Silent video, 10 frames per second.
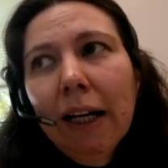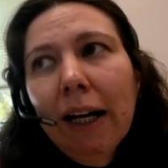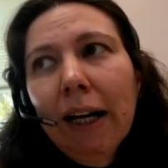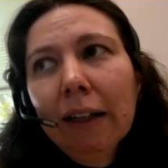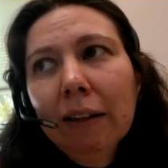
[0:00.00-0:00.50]

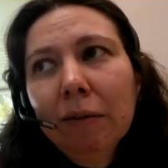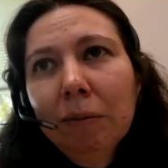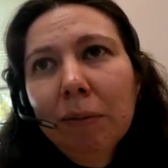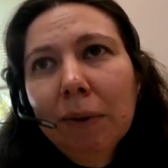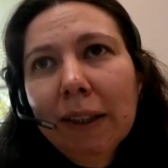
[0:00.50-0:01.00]
n
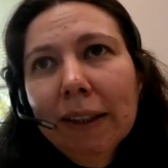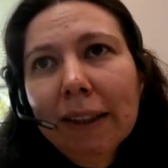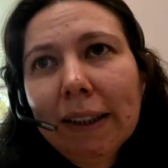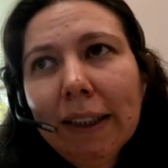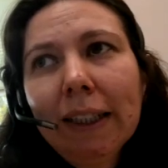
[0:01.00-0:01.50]
plus
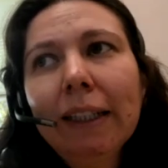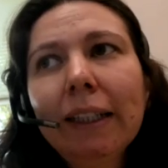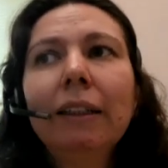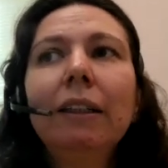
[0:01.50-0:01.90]
D,